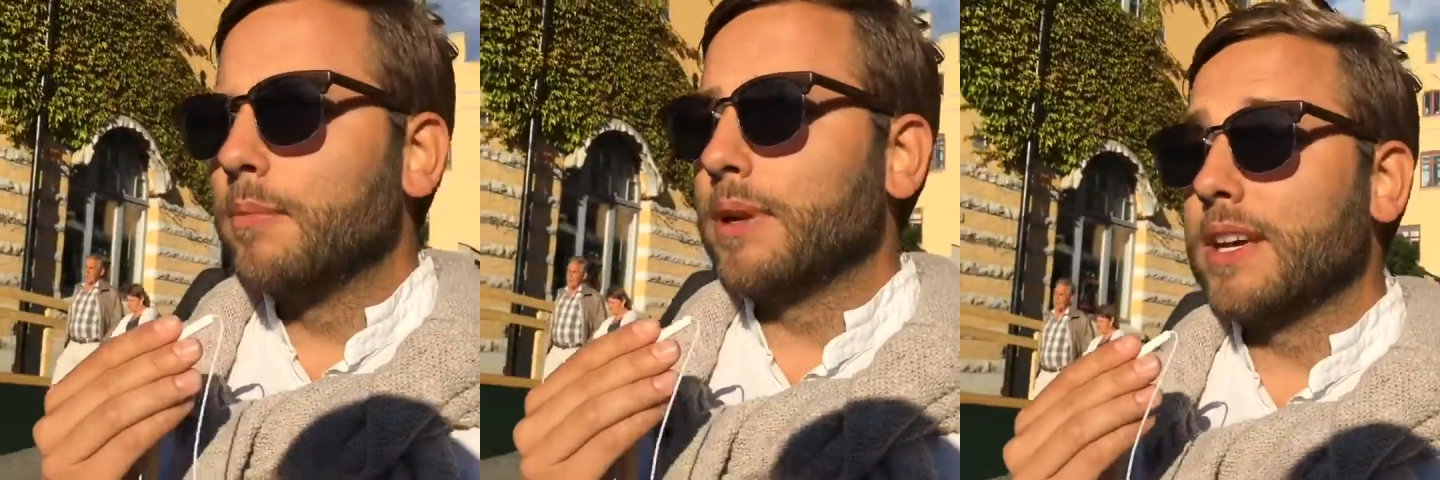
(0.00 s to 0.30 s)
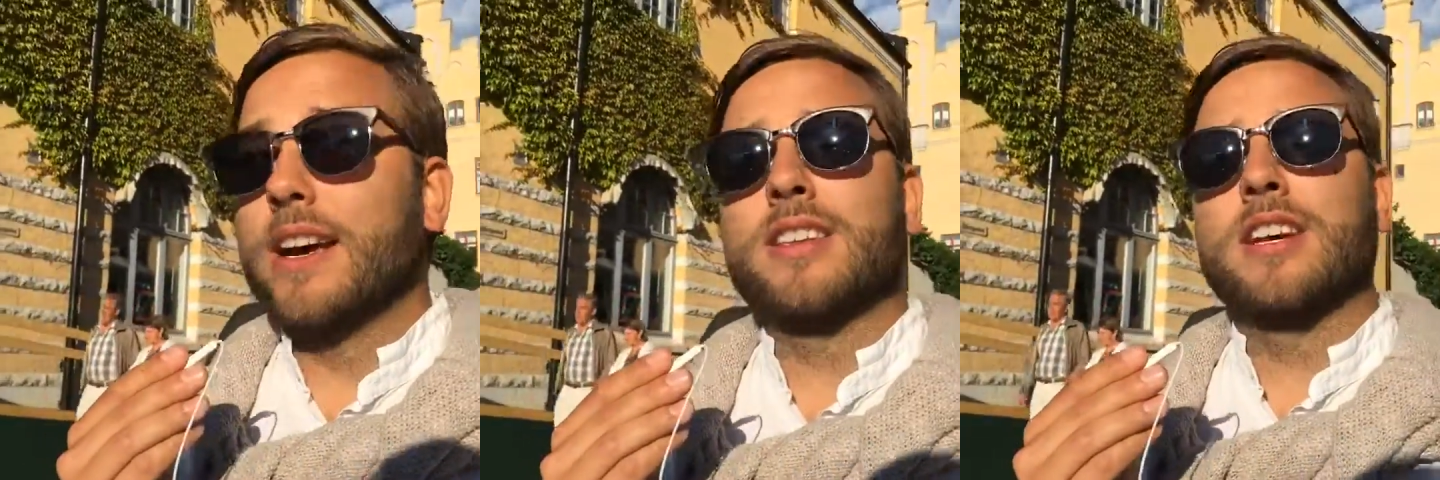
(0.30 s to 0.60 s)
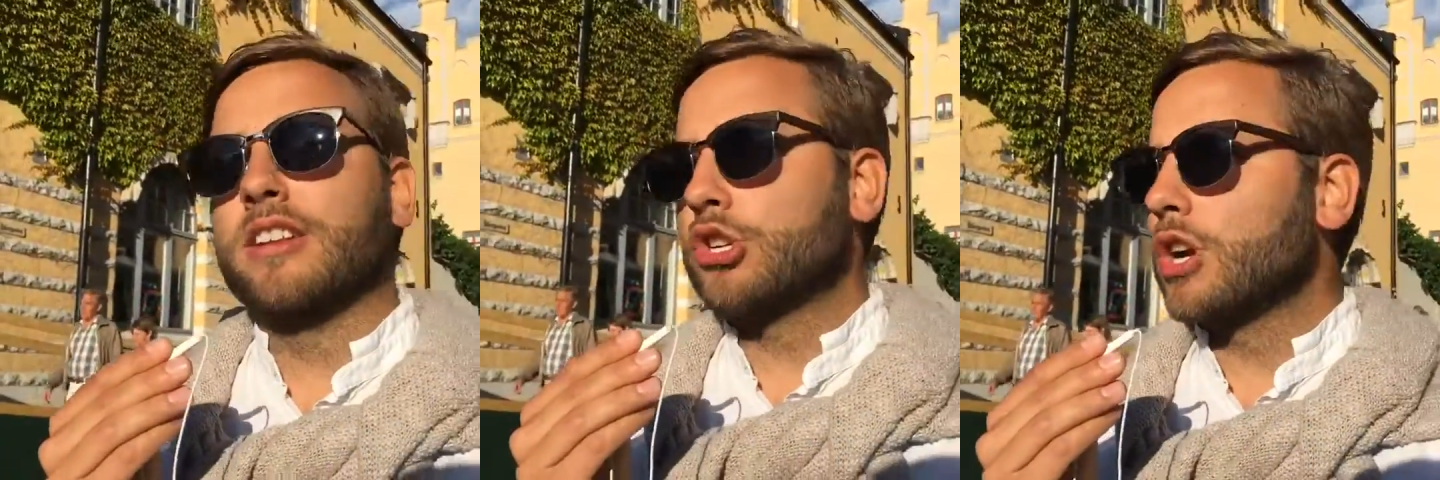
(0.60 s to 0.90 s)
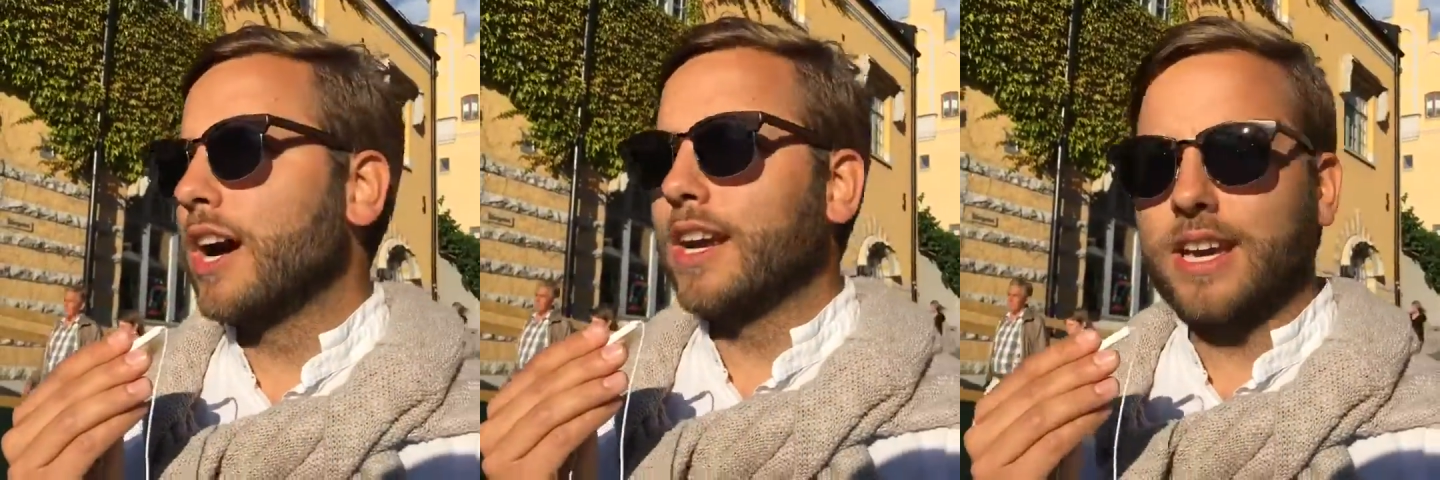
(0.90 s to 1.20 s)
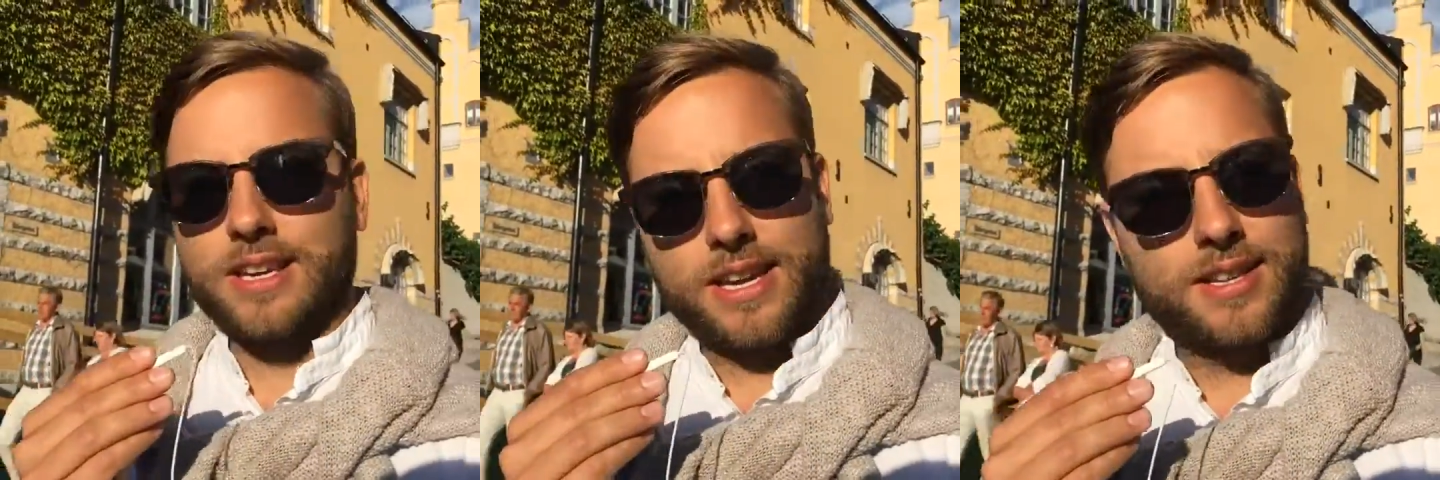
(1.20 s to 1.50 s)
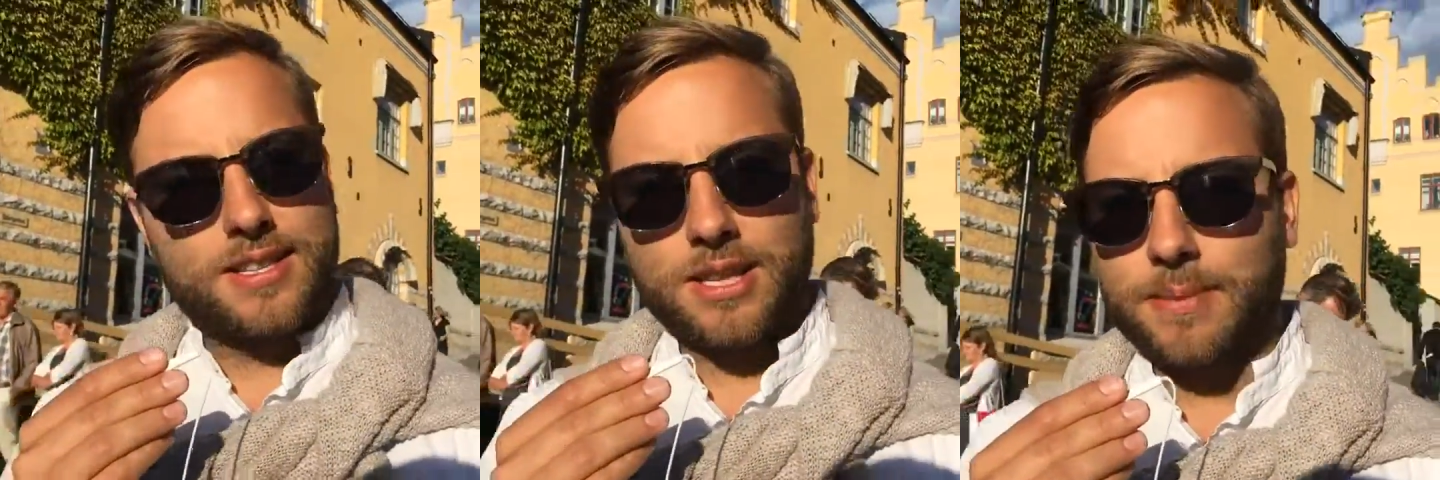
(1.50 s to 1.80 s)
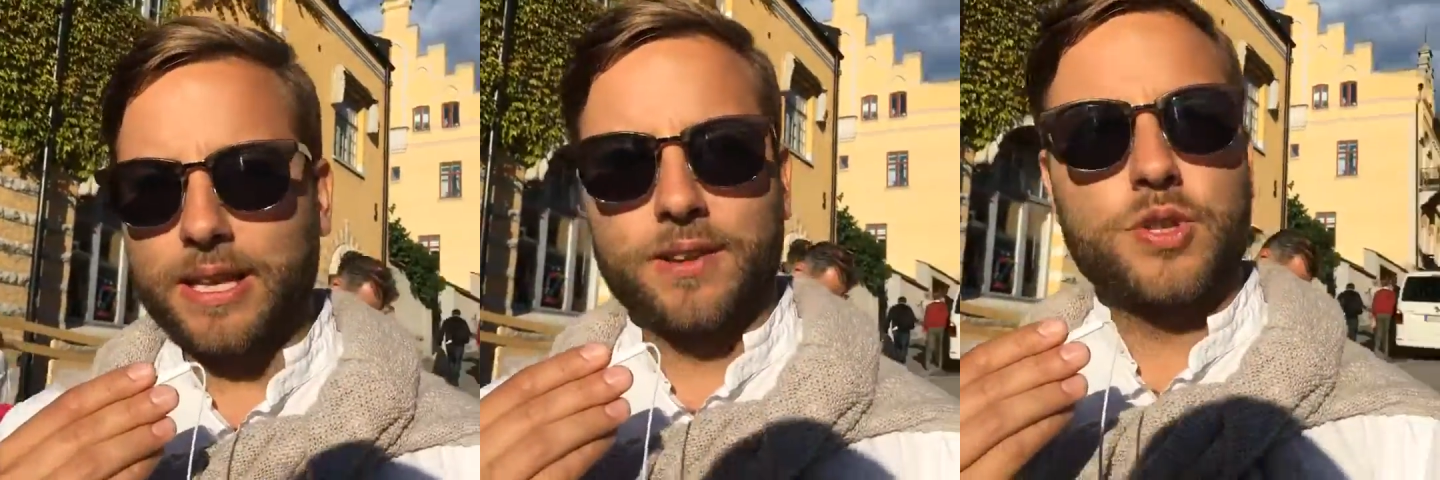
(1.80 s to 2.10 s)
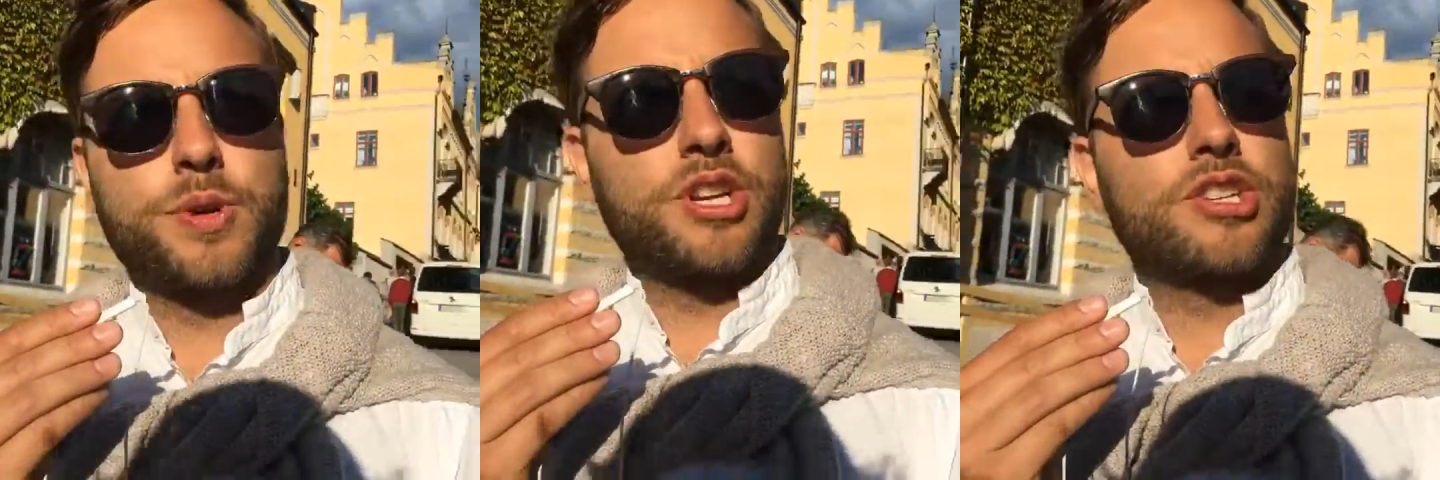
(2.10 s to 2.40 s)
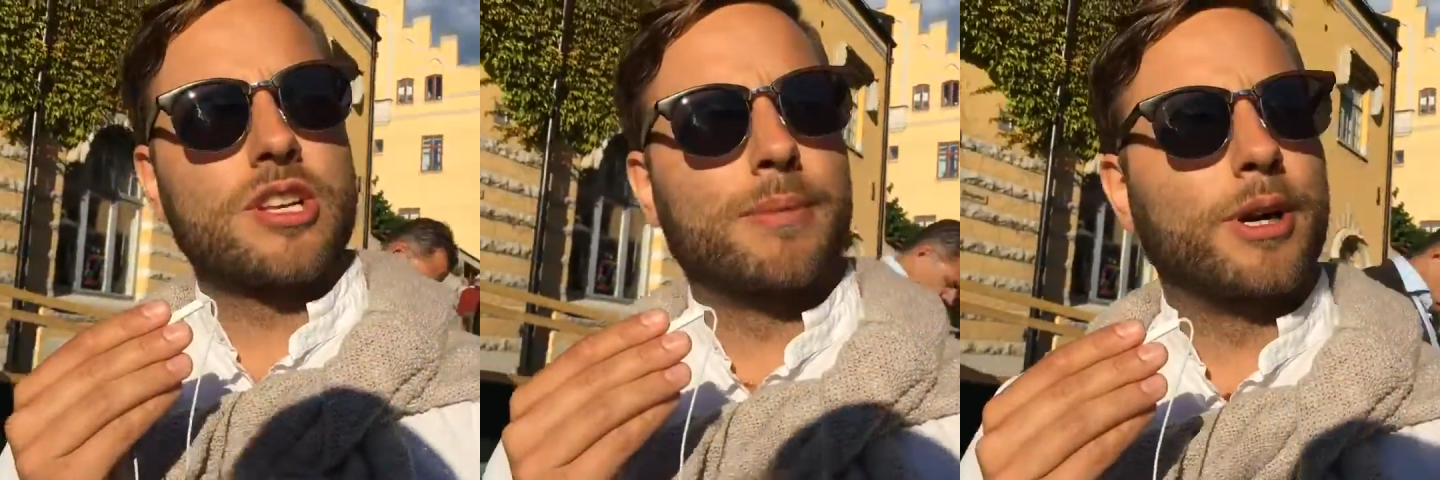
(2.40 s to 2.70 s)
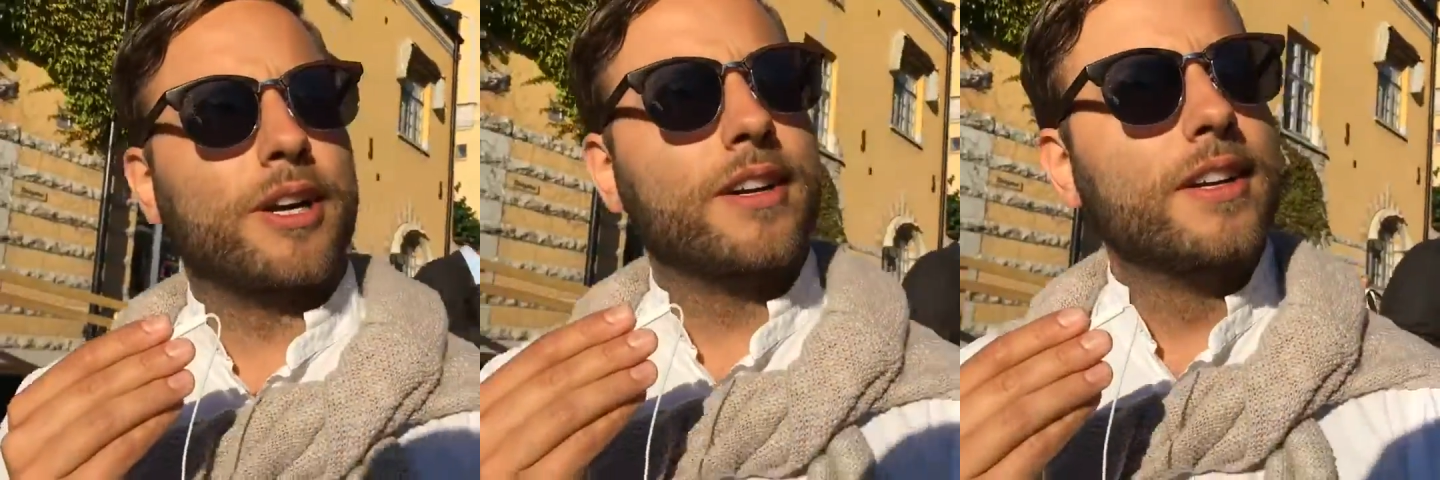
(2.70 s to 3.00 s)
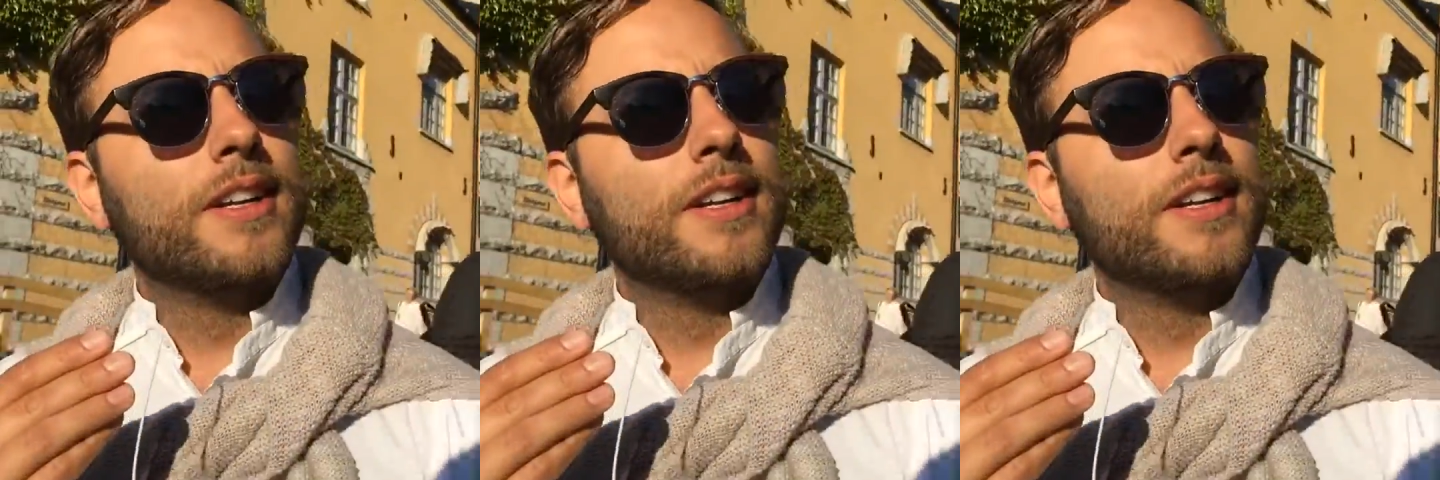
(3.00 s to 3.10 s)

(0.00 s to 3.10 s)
But yeah, sun is shining, it's in the middle of Swedish summer.